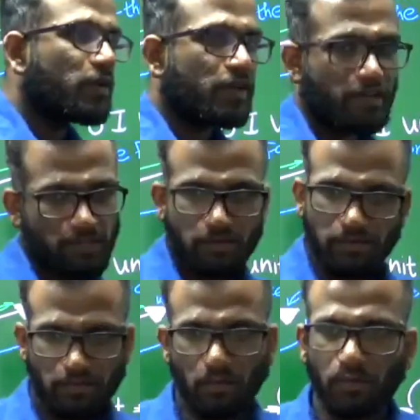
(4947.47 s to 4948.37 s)
it
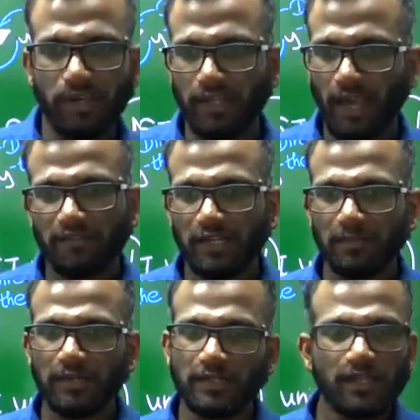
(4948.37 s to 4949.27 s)
already
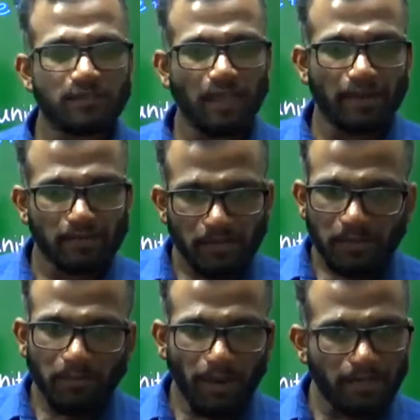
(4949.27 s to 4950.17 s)
available thing that,
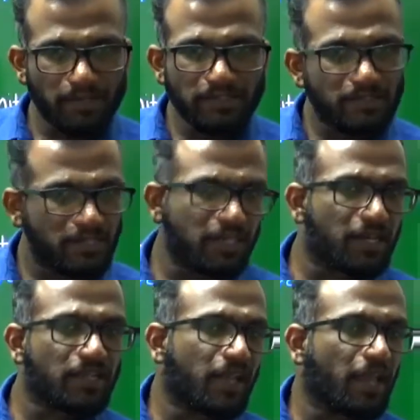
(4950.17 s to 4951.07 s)
but this
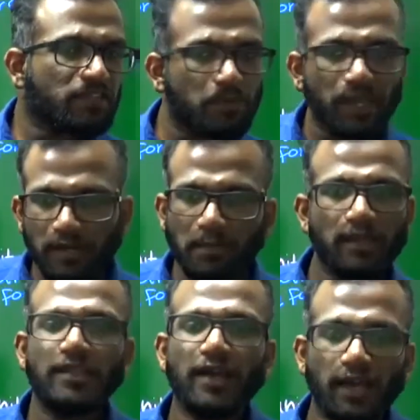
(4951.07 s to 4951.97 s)
theory explained
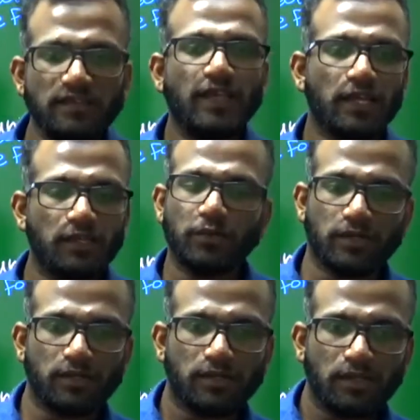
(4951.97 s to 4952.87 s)
by the Isaac
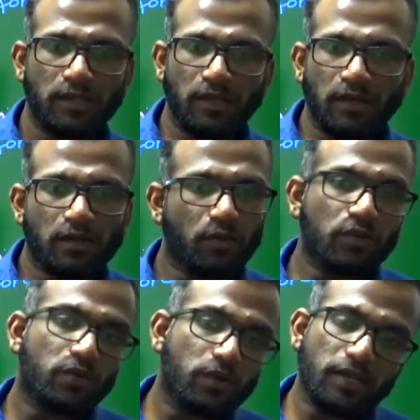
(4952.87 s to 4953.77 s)
Newton.
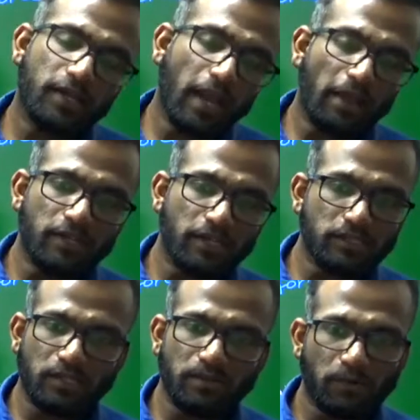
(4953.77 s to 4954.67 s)
Not only
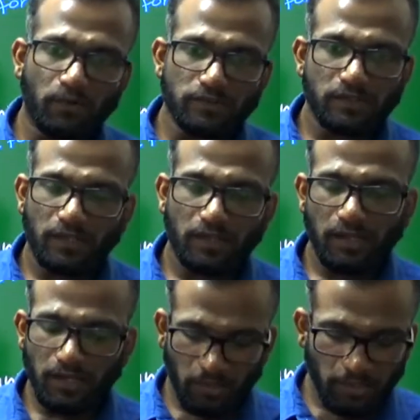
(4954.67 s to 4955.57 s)
gravitational force
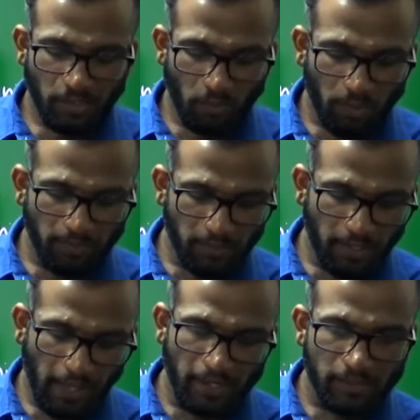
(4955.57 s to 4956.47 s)
in O
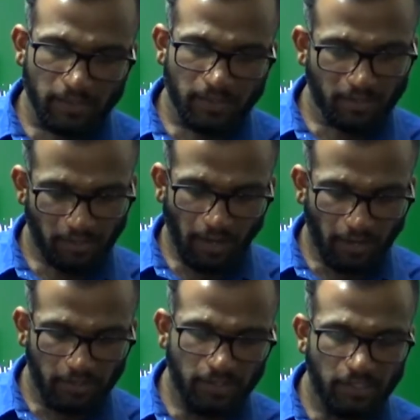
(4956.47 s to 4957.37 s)
level and
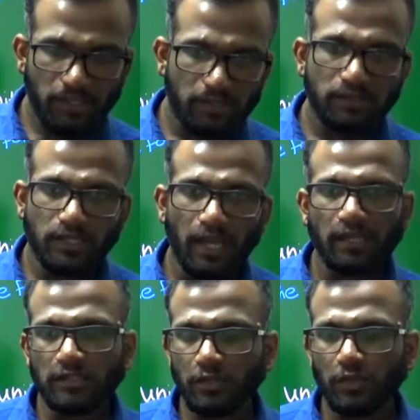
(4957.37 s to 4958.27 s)
in
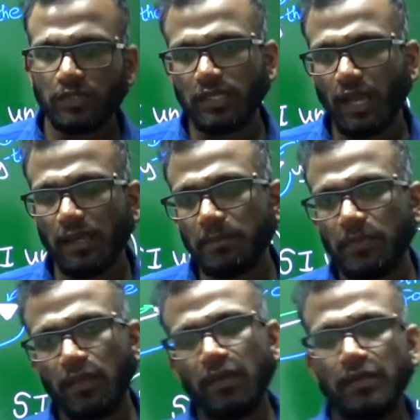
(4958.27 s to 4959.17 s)
childhood time
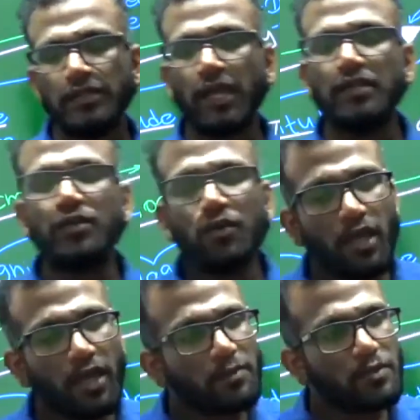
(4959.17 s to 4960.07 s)

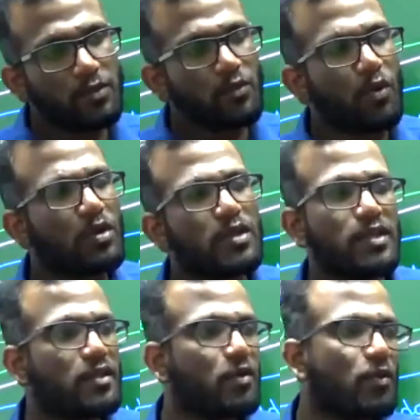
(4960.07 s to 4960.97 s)
you
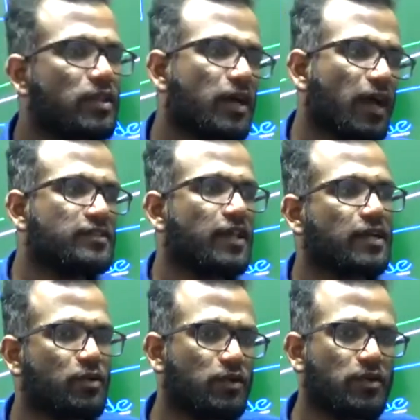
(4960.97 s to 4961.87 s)
only know the Isaac
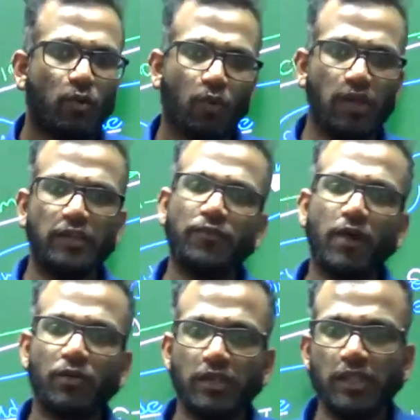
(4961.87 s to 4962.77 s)
Newton only
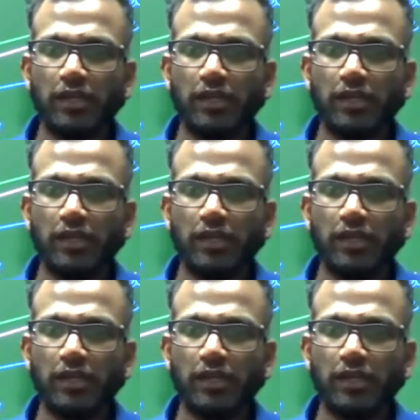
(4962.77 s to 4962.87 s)
found